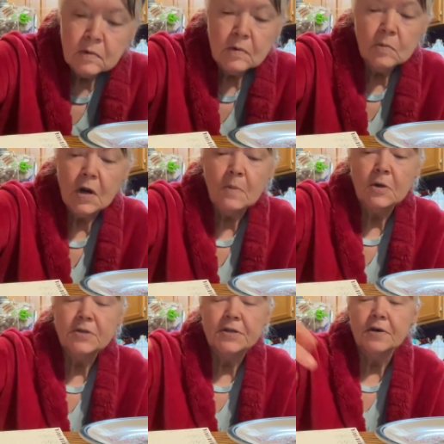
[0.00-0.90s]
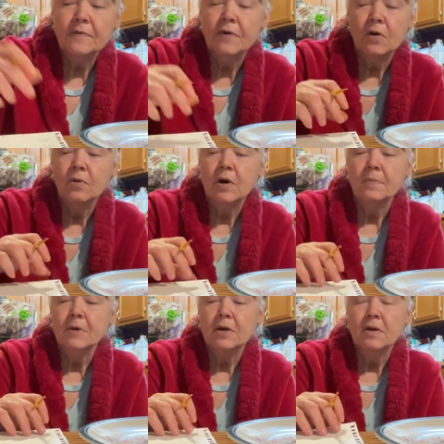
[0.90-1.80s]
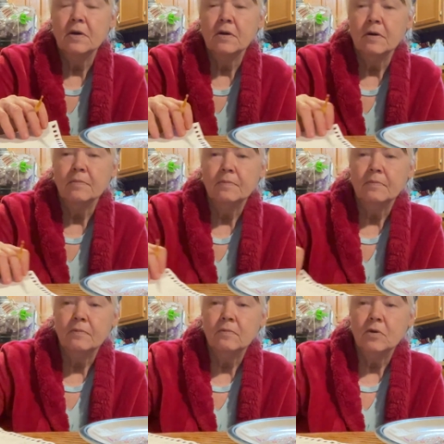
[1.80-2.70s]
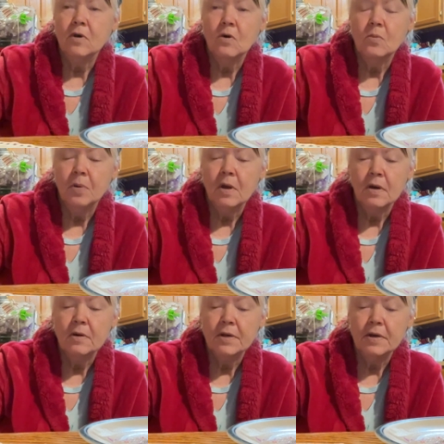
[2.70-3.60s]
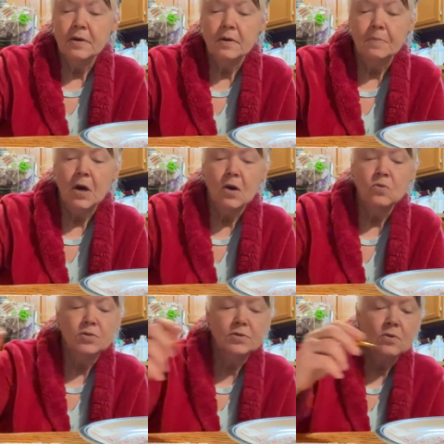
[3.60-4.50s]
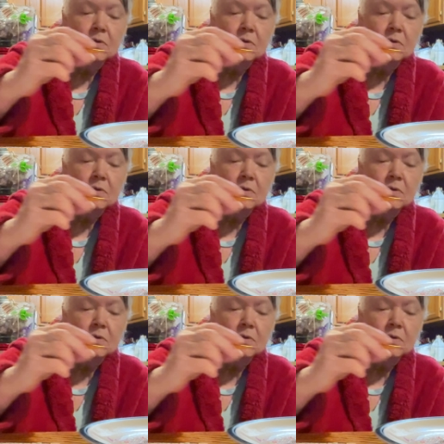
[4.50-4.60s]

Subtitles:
But I'm gonna see if he'll let me get a, plug in a poster